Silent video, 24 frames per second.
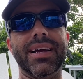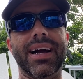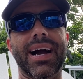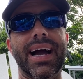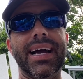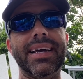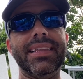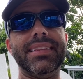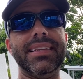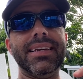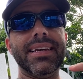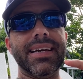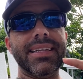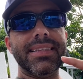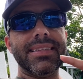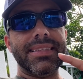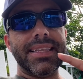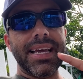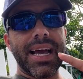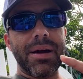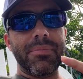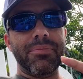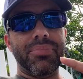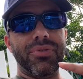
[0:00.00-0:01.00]
I think at
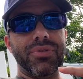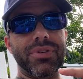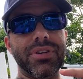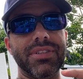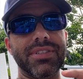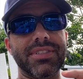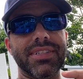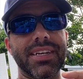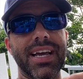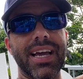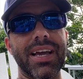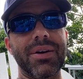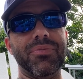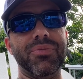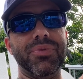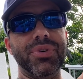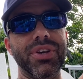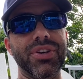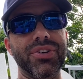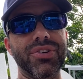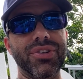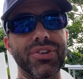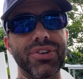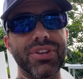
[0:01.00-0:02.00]
that point in time,
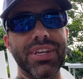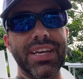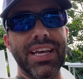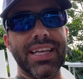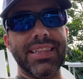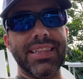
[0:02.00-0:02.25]
we could get